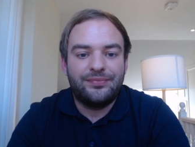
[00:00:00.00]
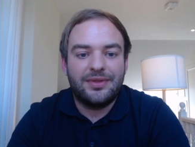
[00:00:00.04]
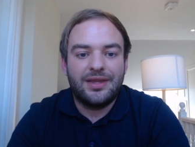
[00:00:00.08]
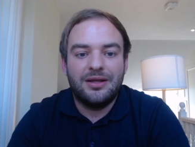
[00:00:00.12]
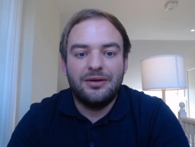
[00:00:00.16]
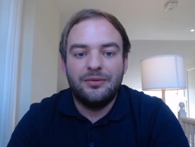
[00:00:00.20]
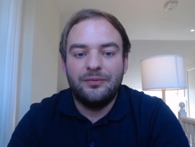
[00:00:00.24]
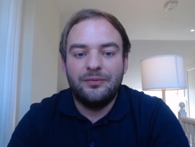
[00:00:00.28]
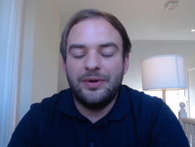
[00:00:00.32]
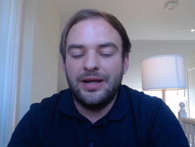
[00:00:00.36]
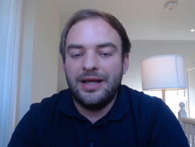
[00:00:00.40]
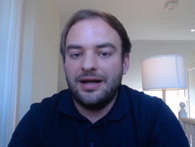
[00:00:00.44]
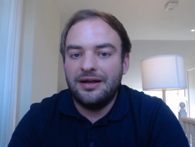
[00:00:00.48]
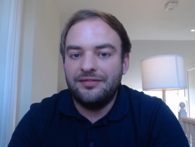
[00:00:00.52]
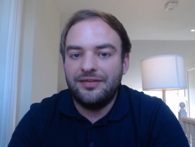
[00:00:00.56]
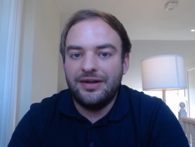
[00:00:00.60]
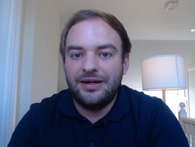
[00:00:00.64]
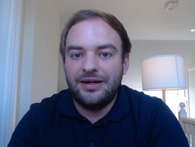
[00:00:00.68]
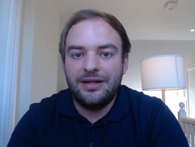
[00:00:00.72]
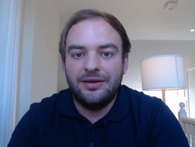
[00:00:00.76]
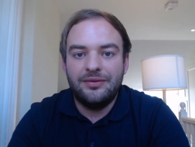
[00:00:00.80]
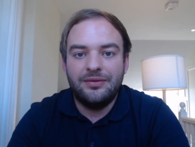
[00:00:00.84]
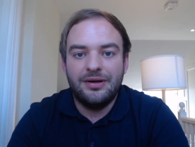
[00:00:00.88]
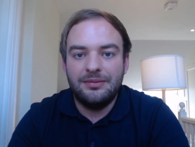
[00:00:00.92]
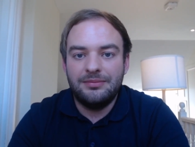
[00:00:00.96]
We have
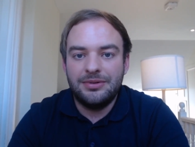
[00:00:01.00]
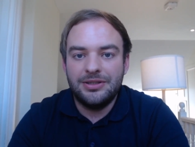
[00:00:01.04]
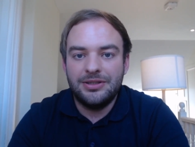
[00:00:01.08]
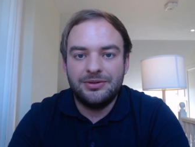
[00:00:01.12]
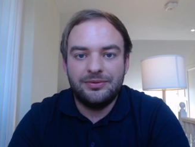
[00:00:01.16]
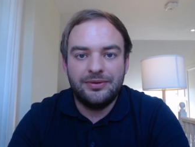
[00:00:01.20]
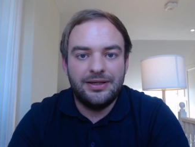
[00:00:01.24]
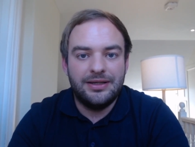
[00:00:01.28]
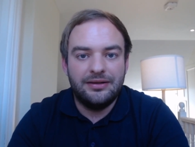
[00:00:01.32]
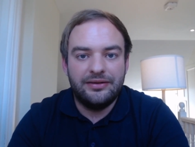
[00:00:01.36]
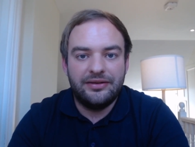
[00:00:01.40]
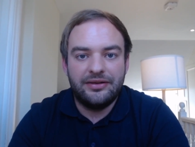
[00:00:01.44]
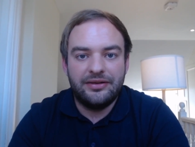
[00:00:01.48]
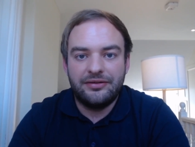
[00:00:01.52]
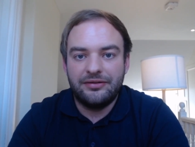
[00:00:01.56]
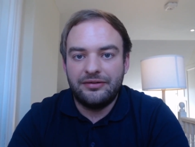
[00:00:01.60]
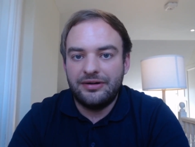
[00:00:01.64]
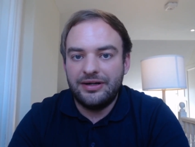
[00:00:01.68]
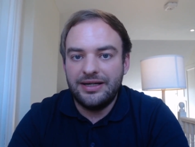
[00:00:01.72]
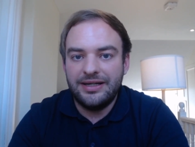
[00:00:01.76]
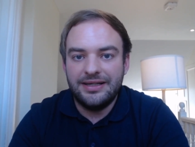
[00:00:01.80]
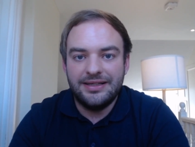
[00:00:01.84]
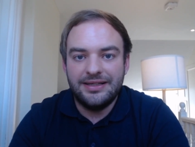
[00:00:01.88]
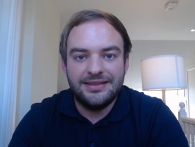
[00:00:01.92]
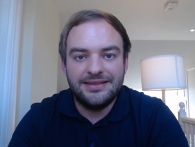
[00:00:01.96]
anywhere between
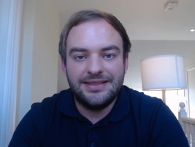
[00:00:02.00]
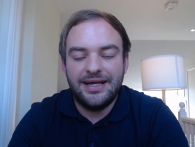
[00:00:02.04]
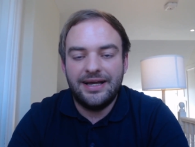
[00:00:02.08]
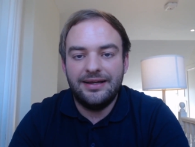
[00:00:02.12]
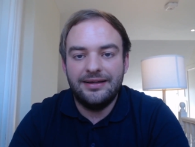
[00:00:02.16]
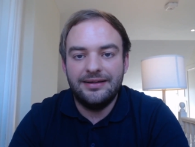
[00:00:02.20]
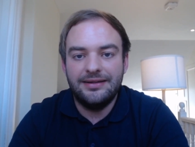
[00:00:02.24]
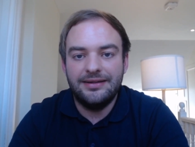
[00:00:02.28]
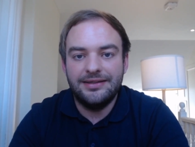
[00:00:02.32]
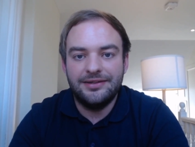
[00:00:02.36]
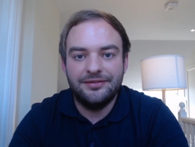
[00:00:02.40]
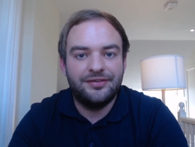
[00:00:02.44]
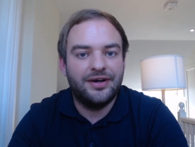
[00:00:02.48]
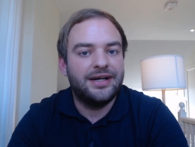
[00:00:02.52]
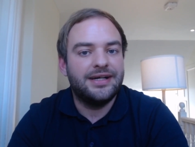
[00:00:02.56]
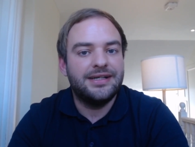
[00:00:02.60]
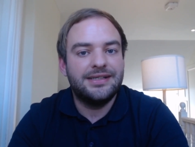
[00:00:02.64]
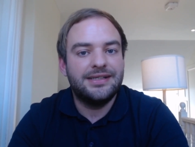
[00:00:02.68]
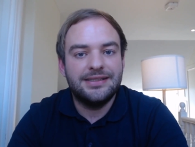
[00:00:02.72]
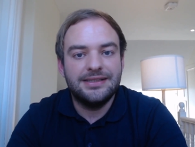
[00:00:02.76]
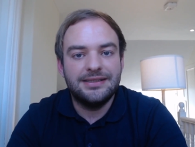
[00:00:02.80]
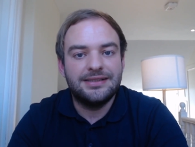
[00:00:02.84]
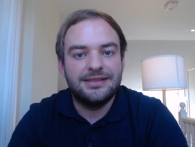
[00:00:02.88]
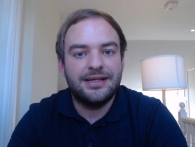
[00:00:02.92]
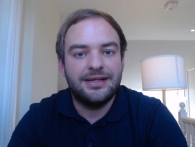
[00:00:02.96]
3 and 10
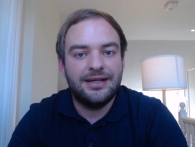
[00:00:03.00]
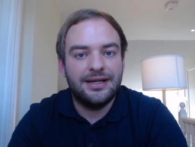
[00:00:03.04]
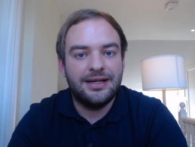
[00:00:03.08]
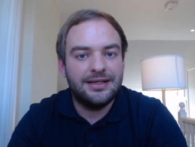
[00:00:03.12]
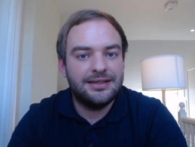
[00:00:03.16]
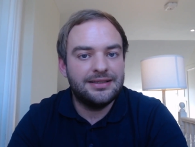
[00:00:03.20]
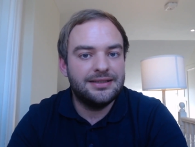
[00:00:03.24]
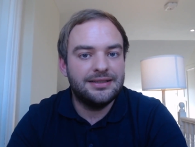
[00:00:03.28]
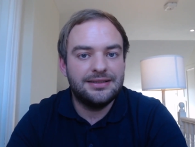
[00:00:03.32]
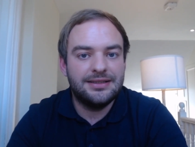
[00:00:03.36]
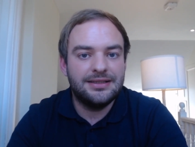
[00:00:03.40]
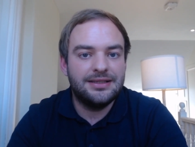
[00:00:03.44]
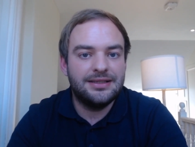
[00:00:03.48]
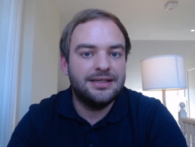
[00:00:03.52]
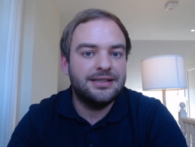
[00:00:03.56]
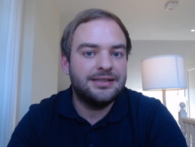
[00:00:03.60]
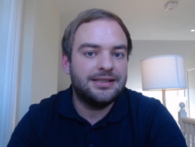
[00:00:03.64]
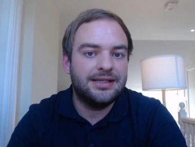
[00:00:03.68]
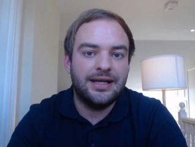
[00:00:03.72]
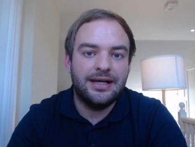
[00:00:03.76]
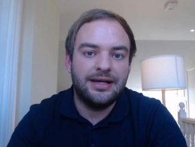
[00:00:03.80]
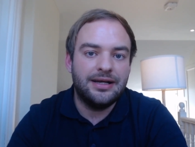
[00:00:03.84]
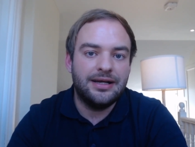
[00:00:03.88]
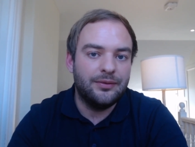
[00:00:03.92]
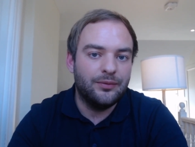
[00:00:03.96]
devices connected to this
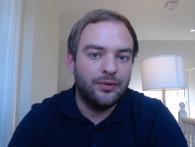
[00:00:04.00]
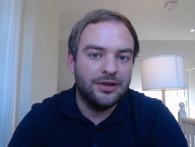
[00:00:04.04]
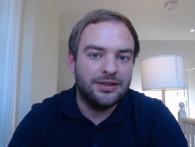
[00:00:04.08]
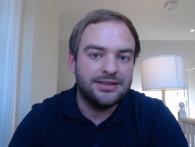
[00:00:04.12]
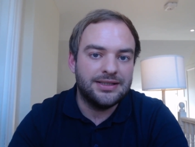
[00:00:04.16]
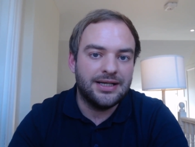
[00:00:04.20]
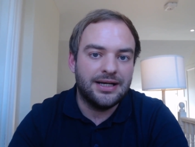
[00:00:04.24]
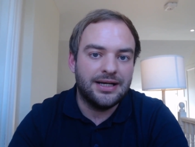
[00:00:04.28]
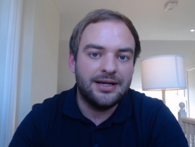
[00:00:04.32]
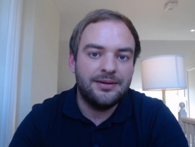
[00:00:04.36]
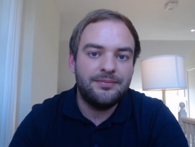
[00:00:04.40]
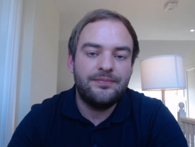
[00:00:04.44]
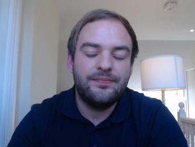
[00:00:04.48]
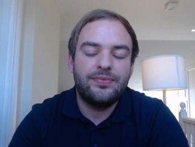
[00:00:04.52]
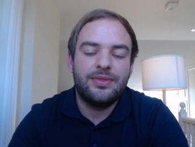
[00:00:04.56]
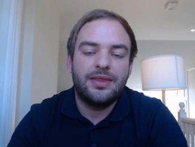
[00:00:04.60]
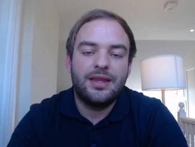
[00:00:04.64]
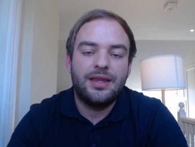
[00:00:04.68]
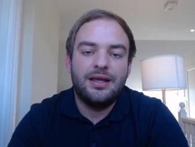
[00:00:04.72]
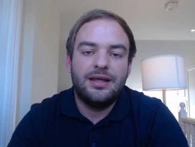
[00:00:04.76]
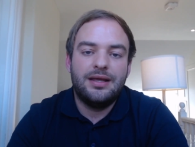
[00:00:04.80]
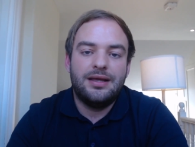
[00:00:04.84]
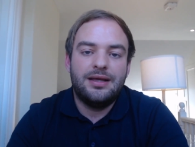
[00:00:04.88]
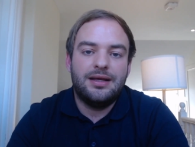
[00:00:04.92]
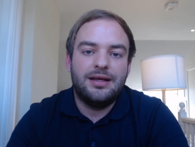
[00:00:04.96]
at any one time,
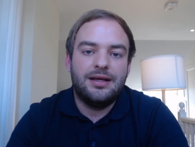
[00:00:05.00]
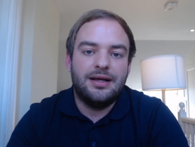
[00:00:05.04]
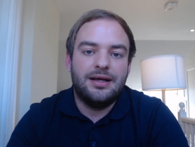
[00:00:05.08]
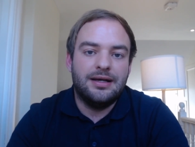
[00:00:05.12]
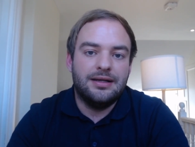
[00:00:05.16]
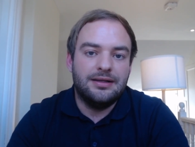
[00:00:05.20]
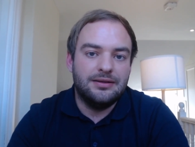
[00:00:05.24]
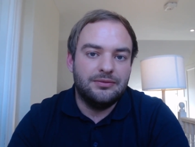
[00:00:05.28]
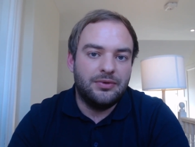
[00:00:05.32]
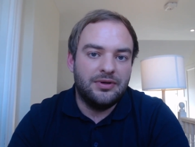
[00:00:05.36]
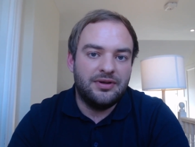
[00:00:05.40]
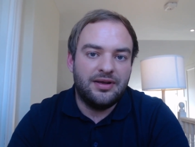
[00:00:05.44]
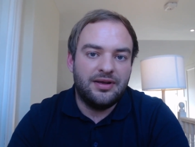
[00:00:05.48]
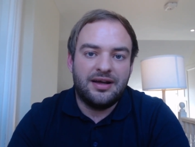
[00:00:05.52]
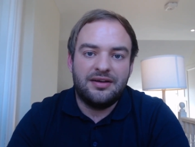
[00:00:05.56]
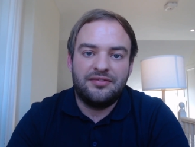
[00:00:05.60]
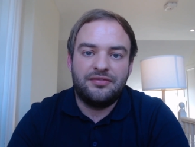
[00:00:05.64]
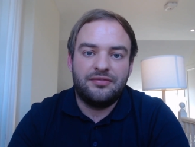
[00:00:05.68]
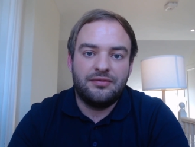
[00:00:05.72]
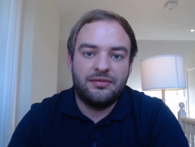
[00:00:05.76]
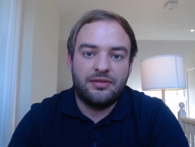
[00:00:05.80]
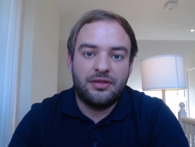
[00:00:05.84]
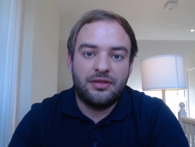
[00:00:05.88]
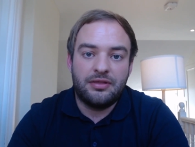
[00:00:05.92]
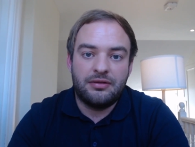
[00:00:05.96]
and we have
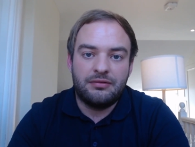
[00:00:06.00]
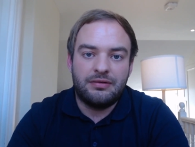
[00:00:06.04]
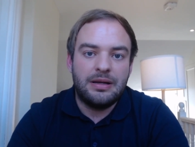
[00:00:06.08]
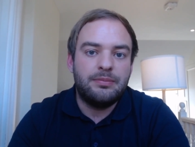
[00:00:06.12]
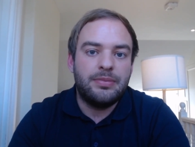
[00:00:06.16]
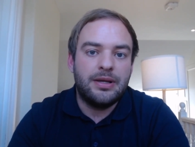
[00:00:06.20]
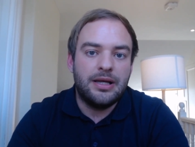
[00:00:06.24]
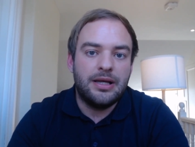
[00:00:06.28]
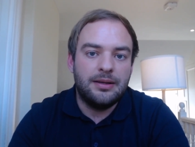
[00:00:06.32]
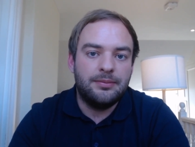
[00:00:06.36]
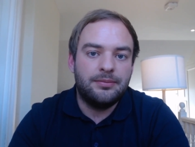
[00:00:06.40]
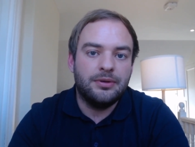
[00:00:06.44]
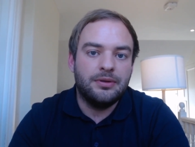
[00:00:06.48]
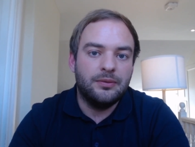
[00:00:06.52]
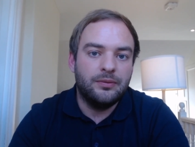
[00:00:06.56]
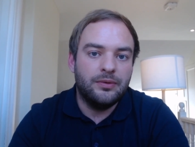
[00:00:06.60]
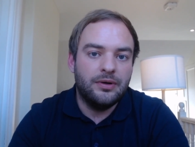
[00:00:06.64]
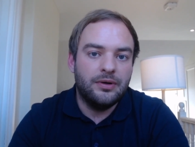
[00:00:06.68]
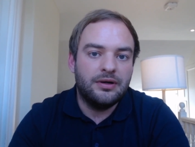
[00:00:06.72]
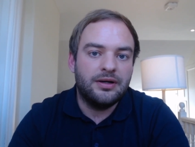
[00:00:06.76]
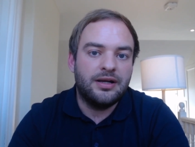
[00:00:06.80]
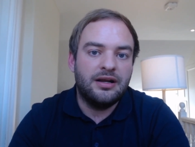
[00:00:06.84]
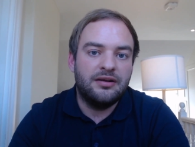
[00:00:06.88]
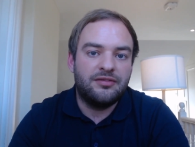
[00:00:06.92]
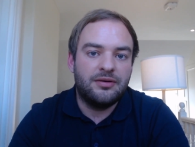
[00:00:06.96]
3 people
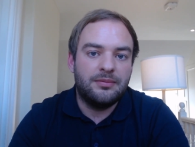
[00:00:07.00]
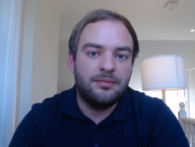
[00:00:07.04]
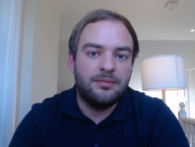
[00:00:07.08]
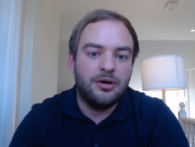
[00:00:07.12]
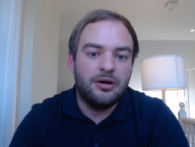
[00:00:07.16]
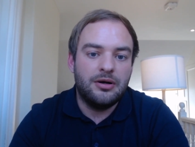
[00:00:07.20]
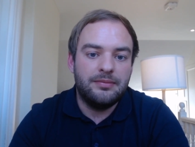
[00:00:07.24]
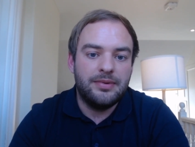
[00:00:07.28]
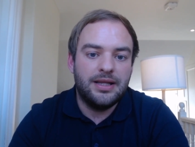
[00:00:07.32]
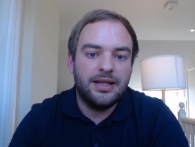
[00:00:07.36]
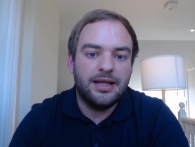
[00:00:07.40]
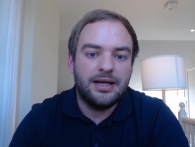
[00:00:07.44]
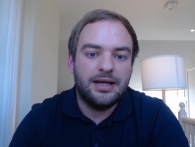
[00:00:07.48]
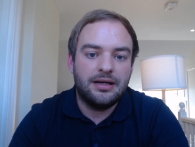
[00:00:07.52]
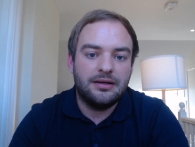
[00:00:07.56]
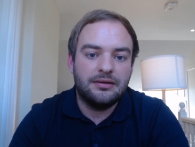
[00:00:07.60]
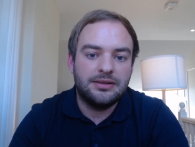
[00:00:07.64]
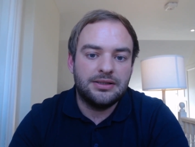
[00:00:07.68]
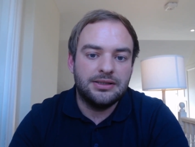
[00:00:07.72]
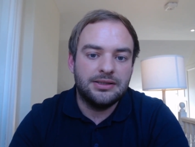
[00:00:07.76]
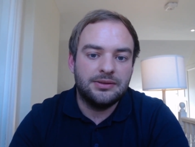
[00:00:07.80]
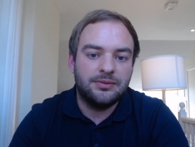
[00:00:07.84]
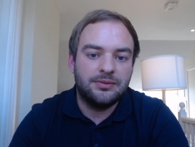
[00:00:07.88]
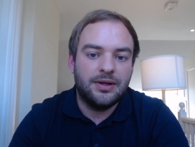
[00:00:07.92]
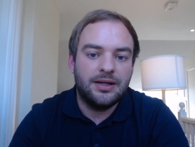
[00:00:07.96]
working from home in the
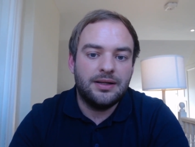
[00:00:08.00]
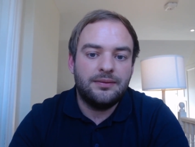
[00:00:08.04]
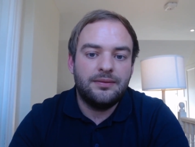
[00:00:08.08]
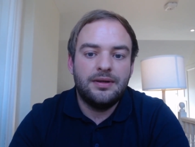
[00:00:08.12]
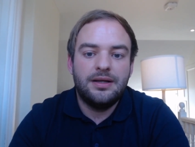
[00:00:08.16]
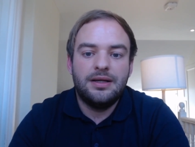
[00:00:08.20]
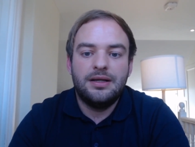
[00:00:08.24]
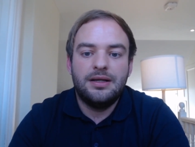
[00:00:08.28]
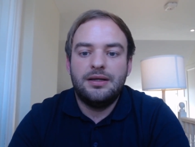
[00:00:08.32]
house as well.